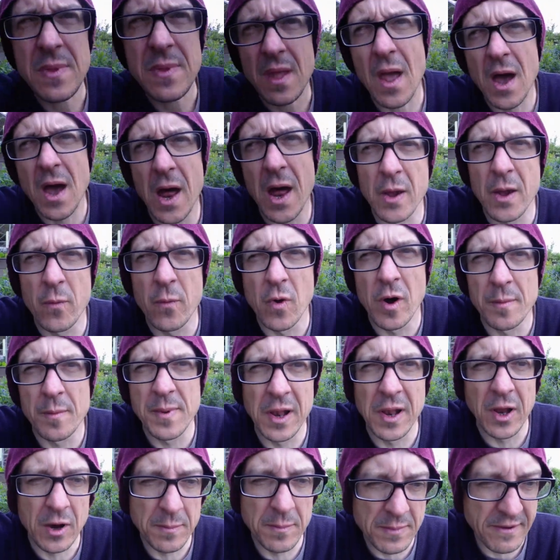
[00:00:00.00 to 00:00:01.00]
and it won't be
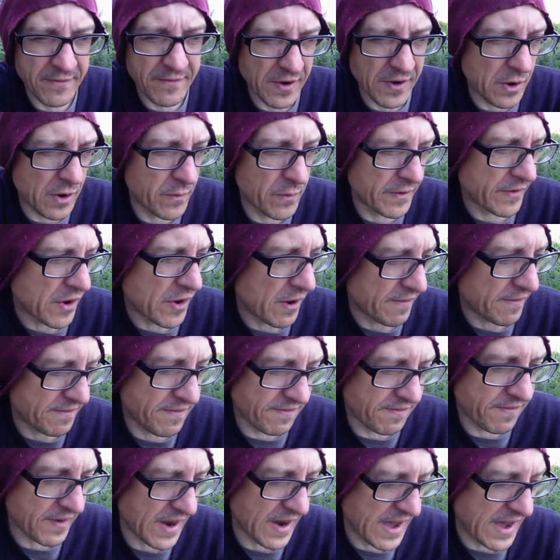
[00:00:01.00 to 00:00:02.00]
long before we've got
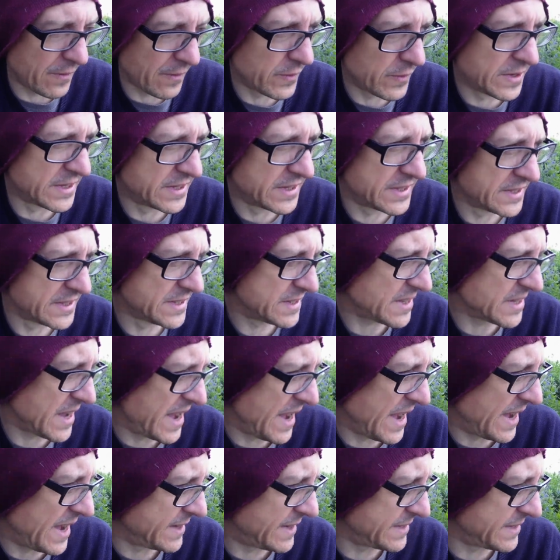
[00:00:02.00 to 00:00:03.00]
flowers
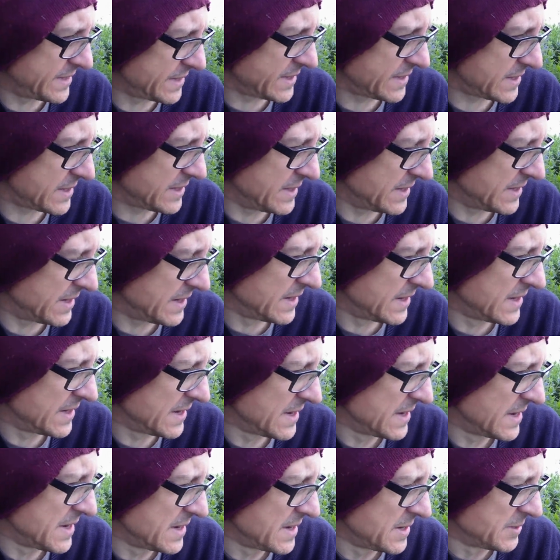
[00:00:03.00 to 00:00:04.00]
and
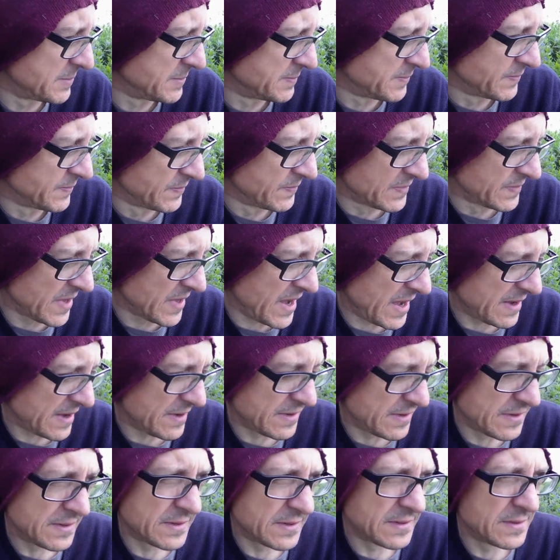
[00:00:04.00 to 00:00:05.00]
yeah,
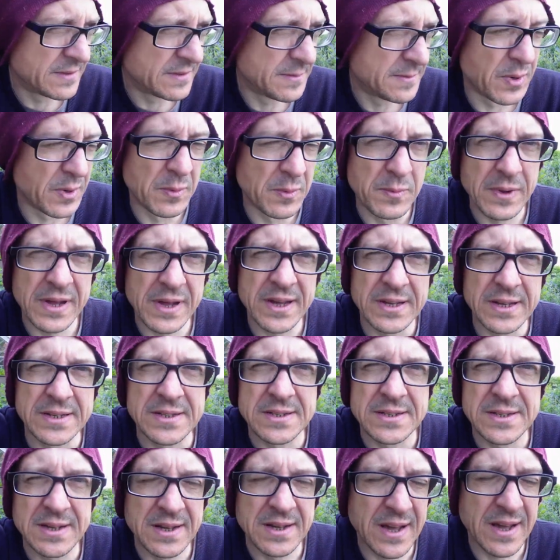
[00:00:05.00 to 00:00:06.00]
pumpkins.
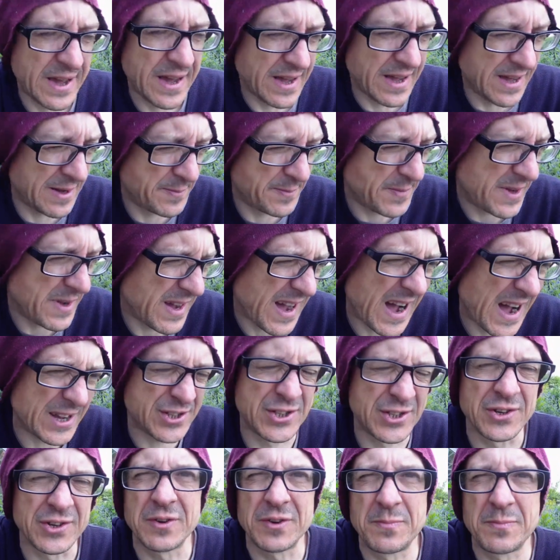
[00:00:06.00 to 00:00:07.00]
I
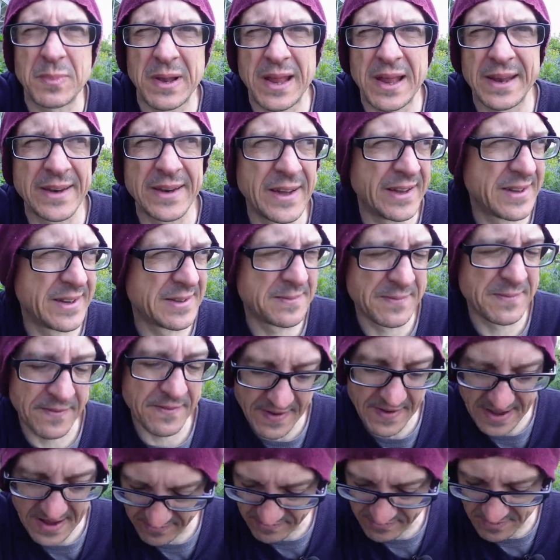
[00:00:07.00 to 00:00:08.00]
should have planted them
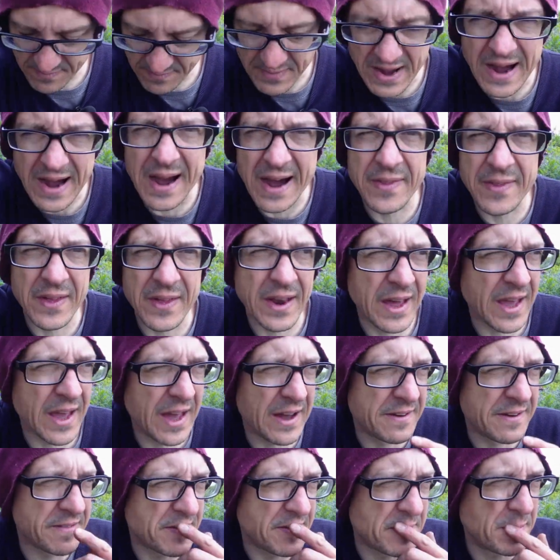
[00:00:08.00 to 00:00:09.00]
further apart than I
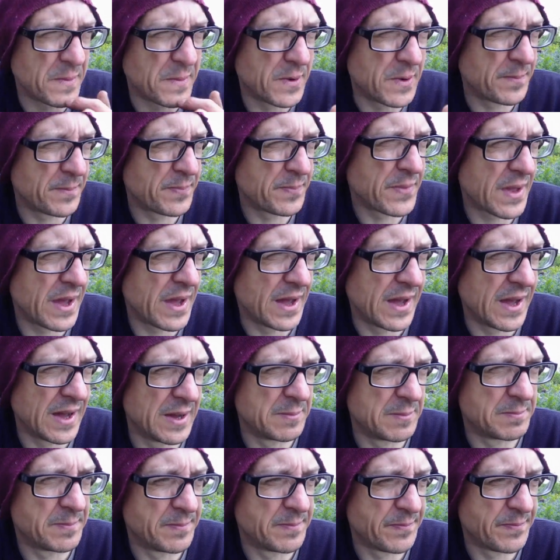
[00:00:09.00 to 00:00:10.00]
have, but
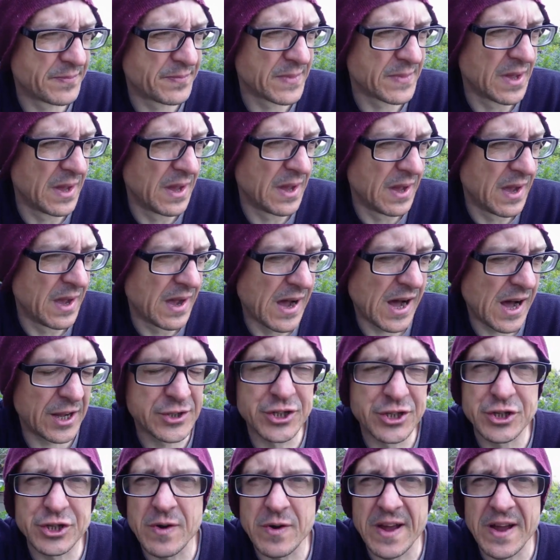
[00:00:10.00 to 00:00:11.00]
I'll
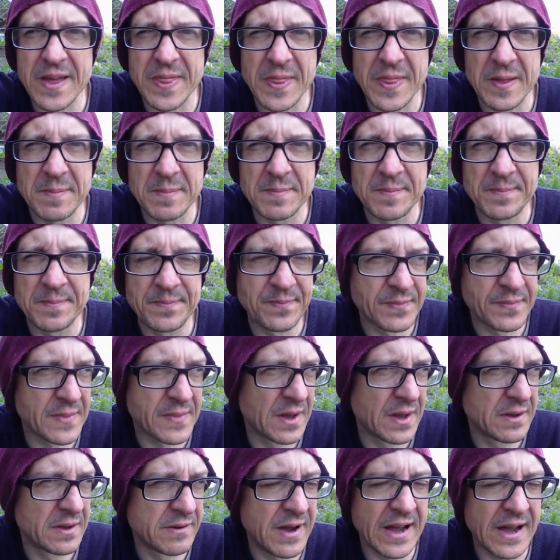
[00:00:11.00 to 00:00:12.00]
train them.
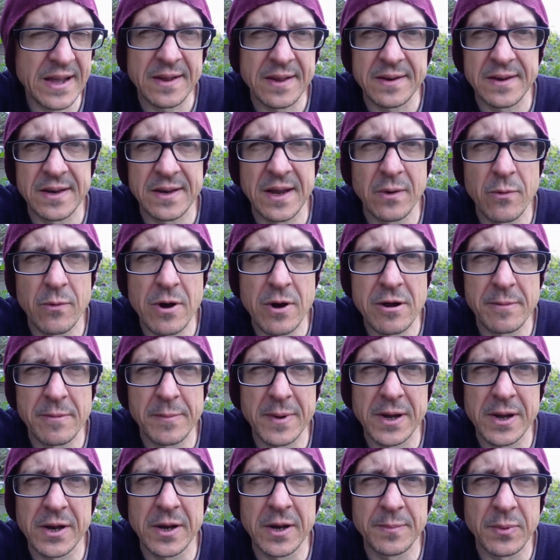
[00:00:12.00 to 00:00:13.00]
Right, now where am
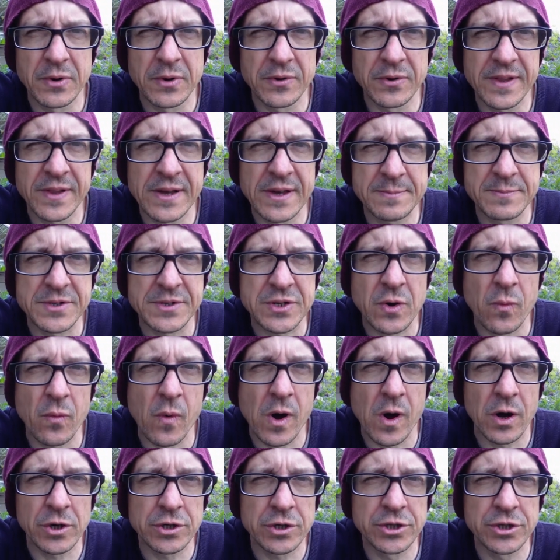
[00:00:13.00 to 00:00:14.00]
I going to put them?
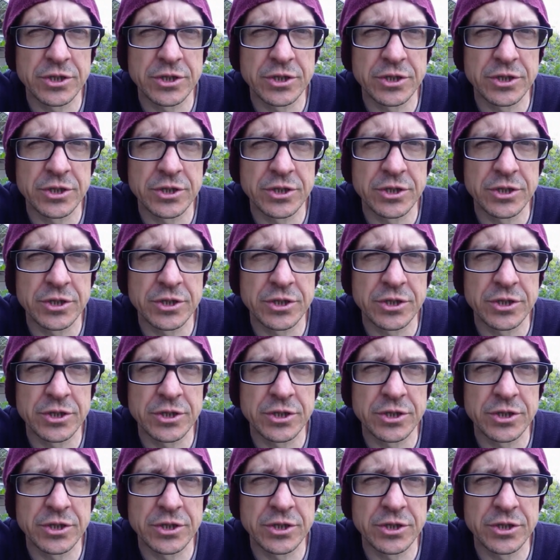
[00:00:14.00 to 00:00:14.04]
Squash.